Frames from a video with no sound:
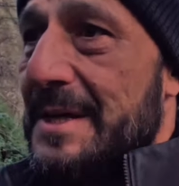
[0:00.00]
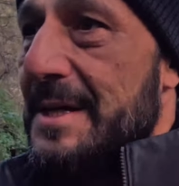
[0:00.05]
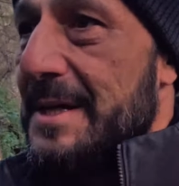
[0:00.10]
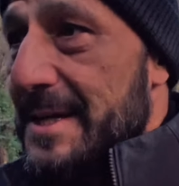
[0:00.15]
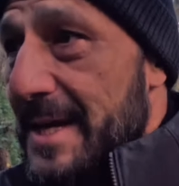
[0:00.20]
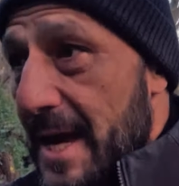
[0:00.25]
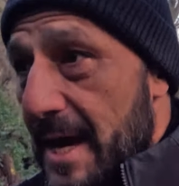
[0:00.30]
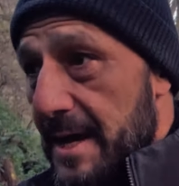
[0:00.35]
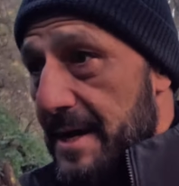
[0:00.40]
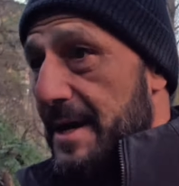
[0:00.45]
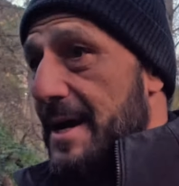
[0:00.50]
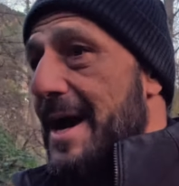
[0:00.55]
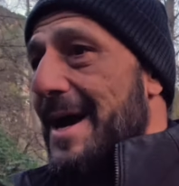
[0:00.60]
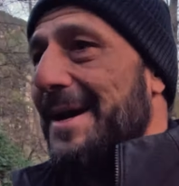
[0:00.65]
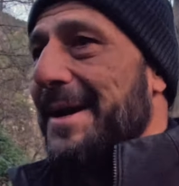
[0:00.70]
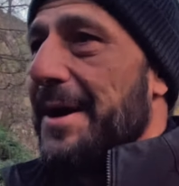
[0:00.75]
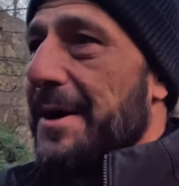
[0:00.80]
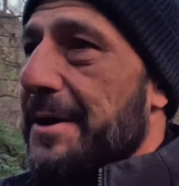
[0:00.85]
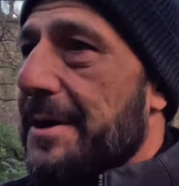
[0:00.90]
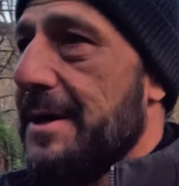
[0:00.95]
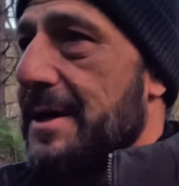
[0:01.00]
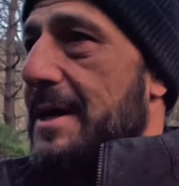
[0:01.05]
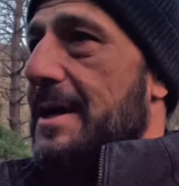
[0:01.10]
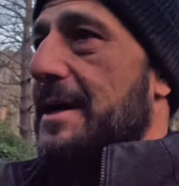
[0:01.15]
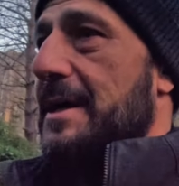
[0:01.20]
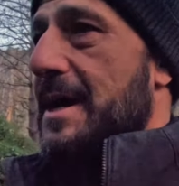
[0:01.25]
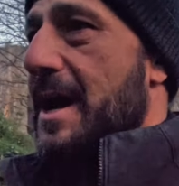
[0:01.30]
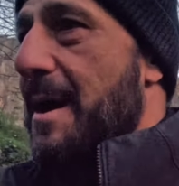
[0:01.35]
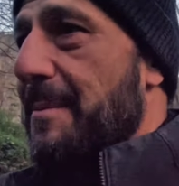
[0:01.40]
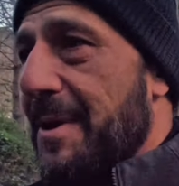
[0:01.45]
Yeah, I know.
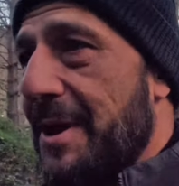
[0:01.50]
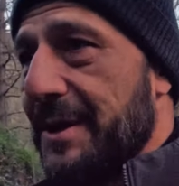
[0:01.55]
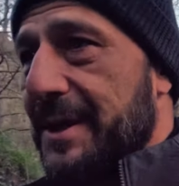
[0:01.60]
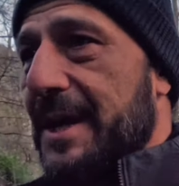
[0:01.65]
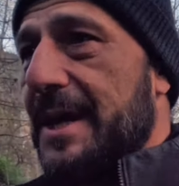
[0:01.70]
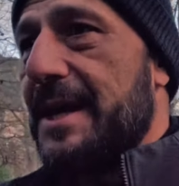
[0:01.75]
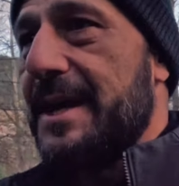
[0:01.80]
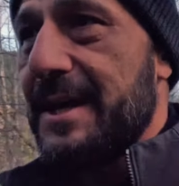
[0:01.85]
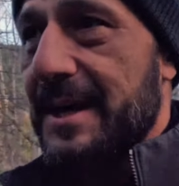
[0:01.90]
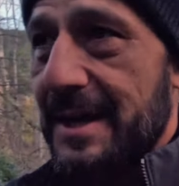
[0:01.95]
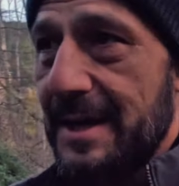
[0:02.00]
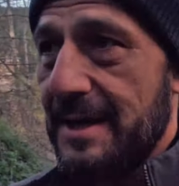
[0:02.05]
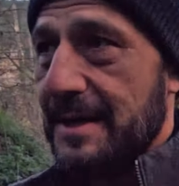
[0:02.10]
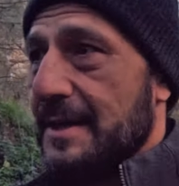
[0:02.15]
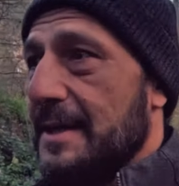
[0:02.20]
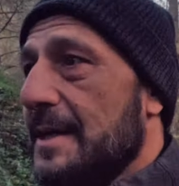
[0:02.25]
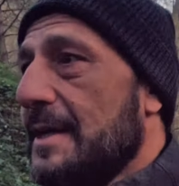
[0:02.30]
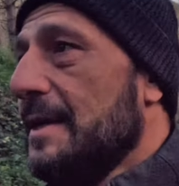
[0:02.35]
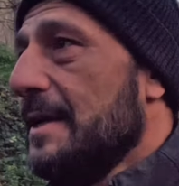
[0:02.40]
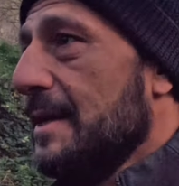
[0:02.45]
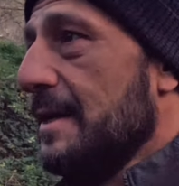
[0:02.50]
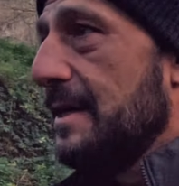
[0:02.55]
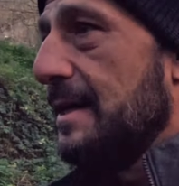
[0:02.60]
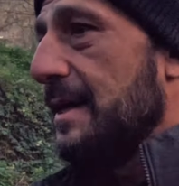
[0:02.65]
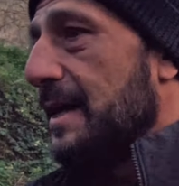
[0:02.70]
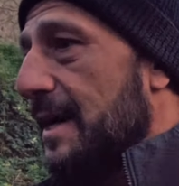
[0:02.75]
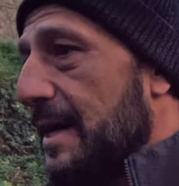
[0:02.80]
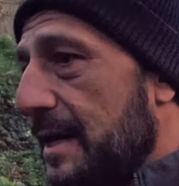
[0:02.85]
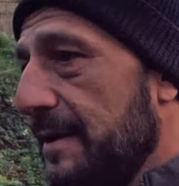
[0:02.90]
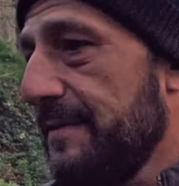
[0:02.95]
I'm lucky.
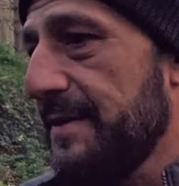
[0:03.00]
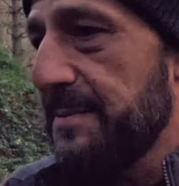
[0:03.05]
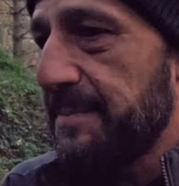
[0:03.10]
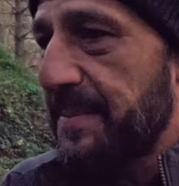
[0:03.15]
I live in